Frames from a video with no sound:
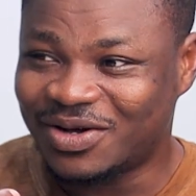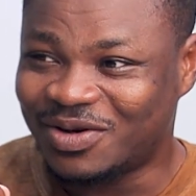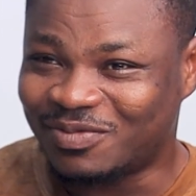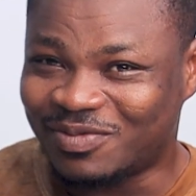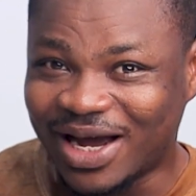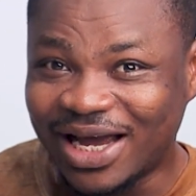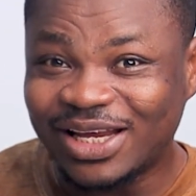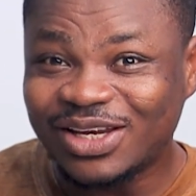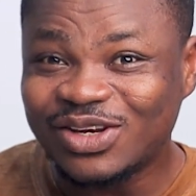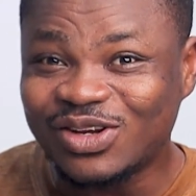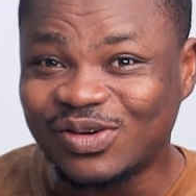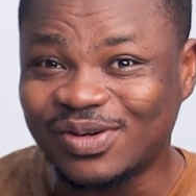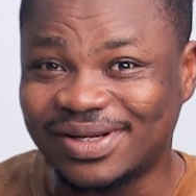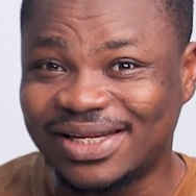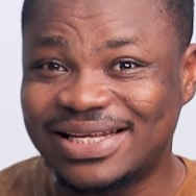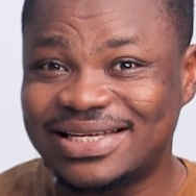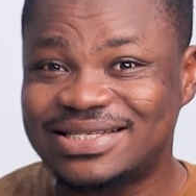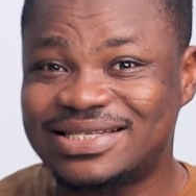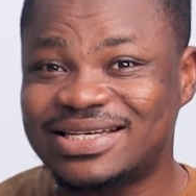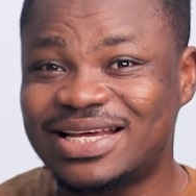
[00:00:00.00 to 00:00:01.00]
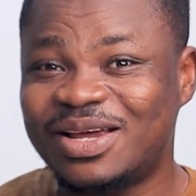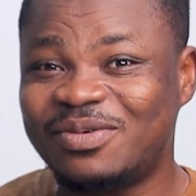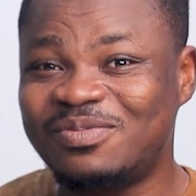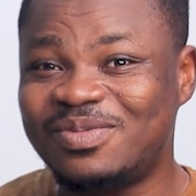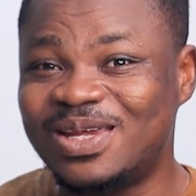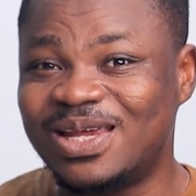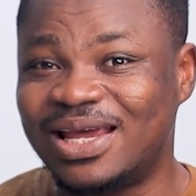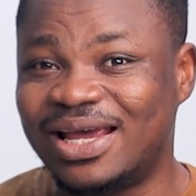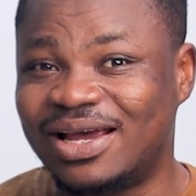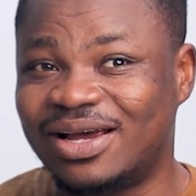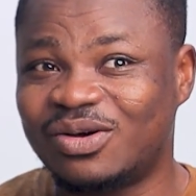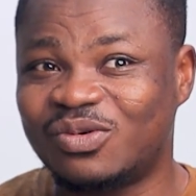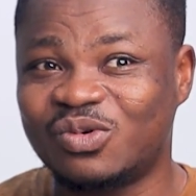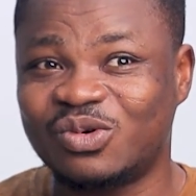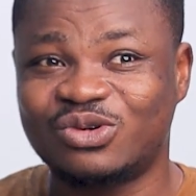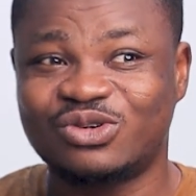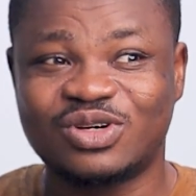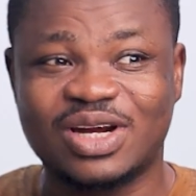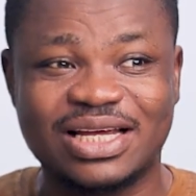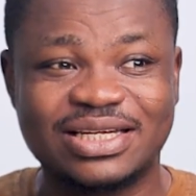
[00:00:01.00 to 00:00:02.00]
Mind you, this same ye
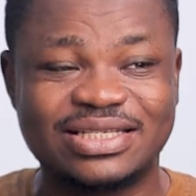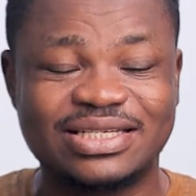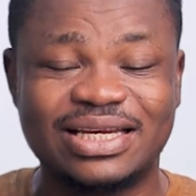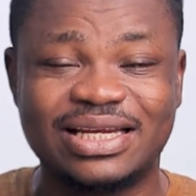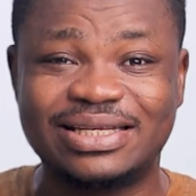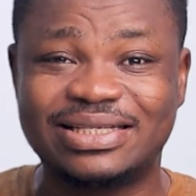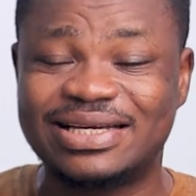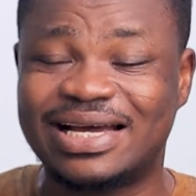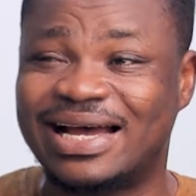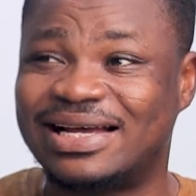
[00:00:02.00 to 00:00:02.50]
will translate